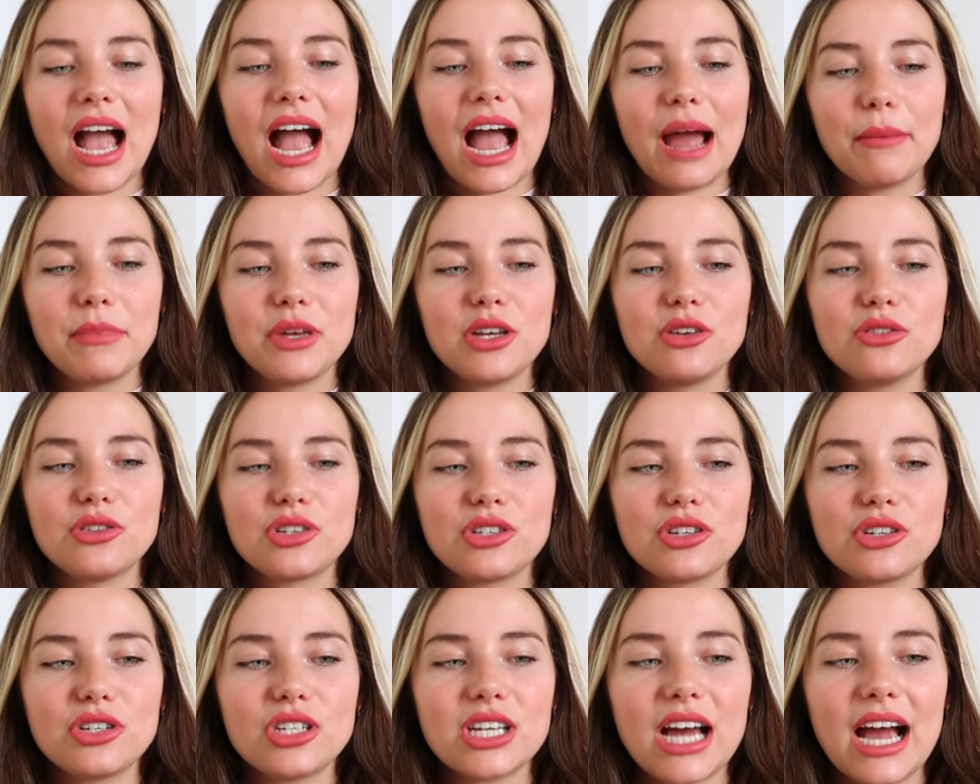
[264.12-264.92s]
i'm
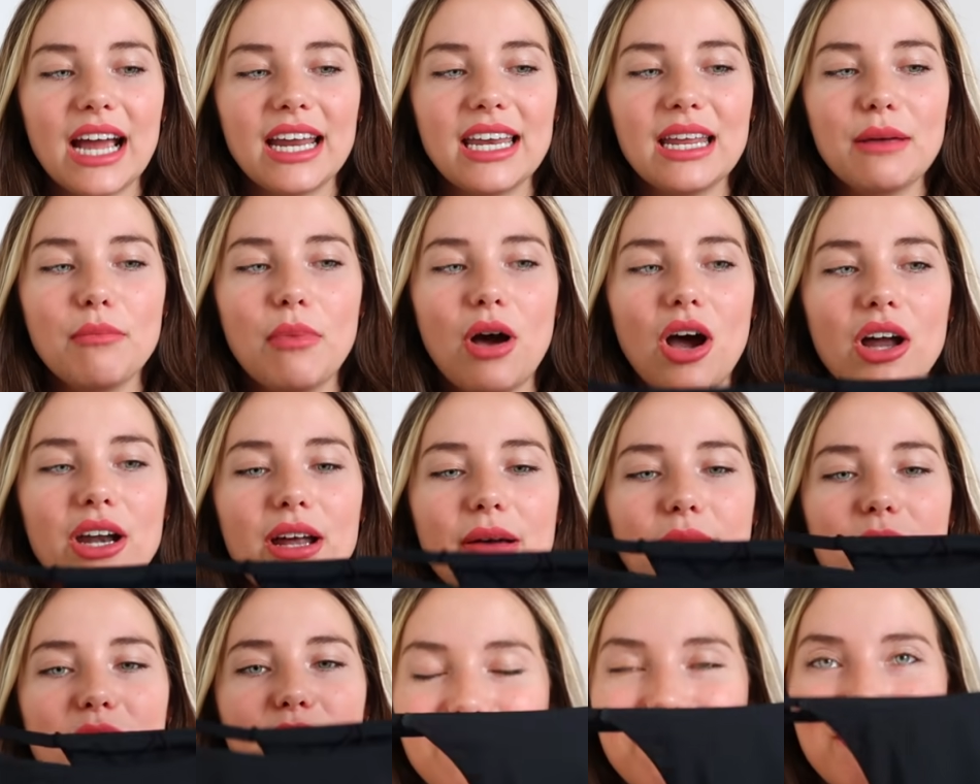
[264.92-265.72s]
used to tiny
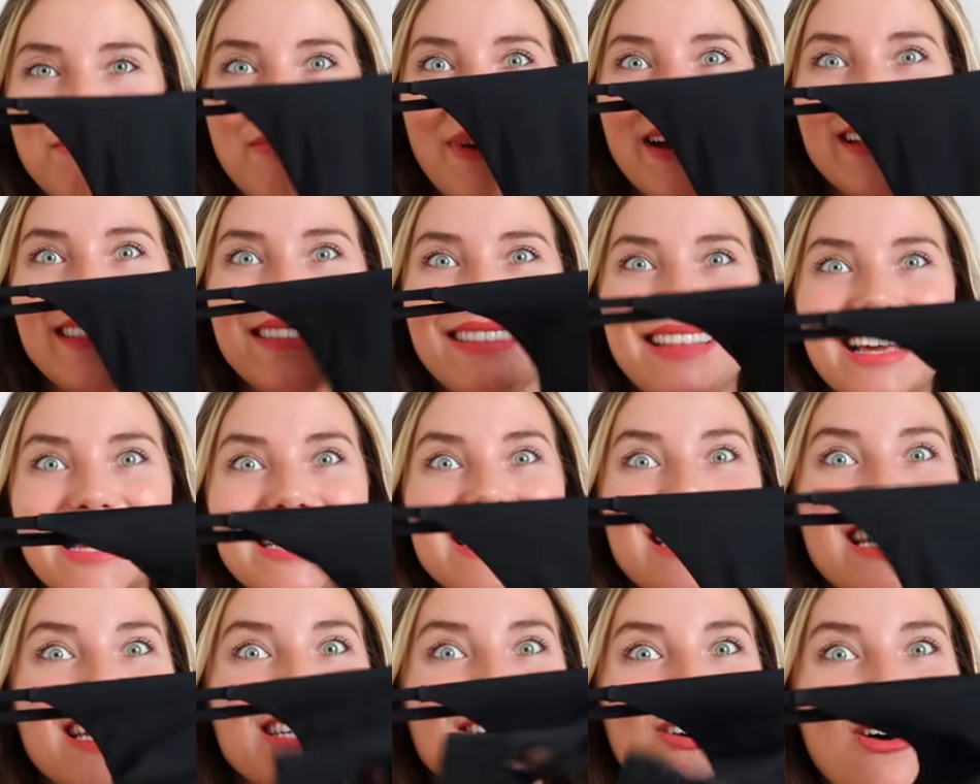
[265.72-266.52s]
bottoms but
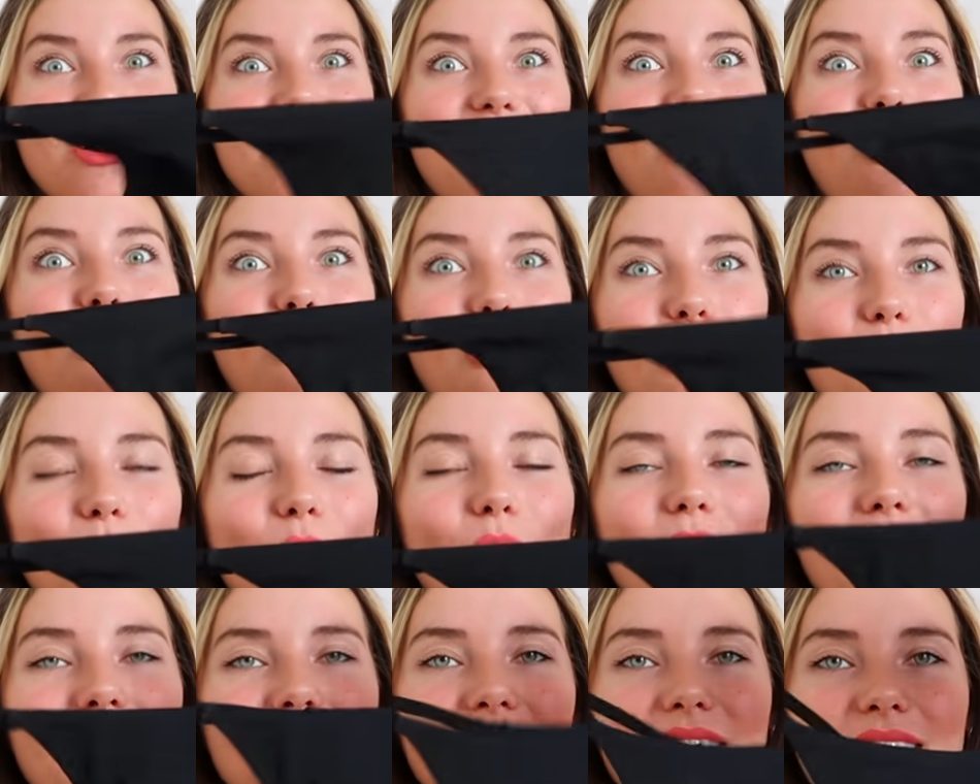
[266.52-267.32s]
this is on a
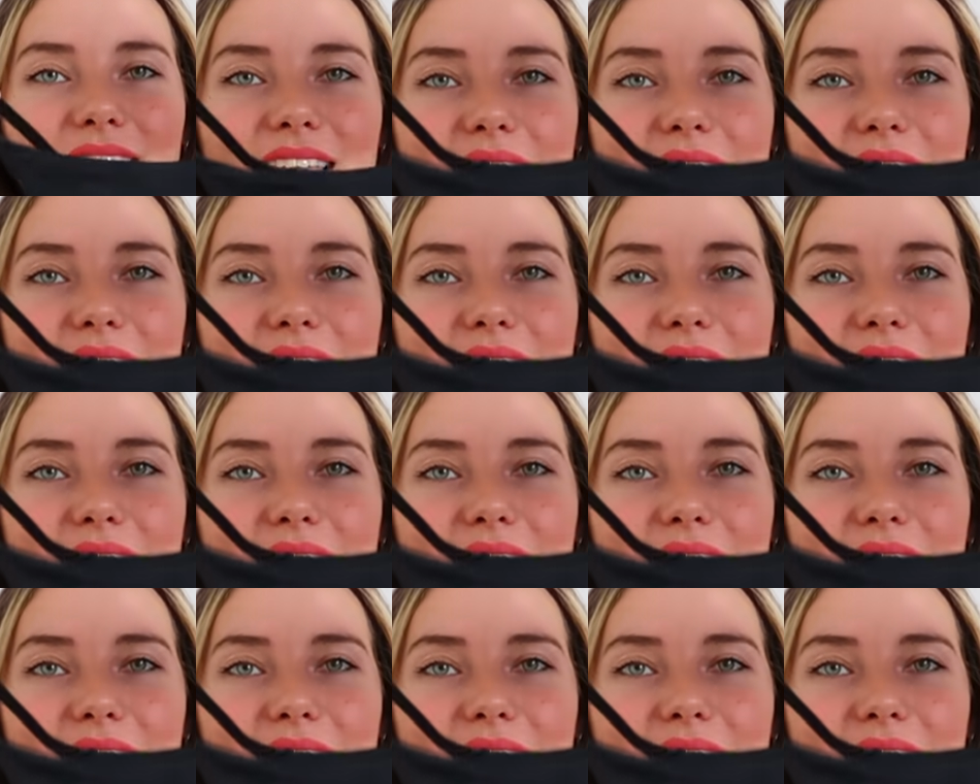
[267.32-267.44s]
whole other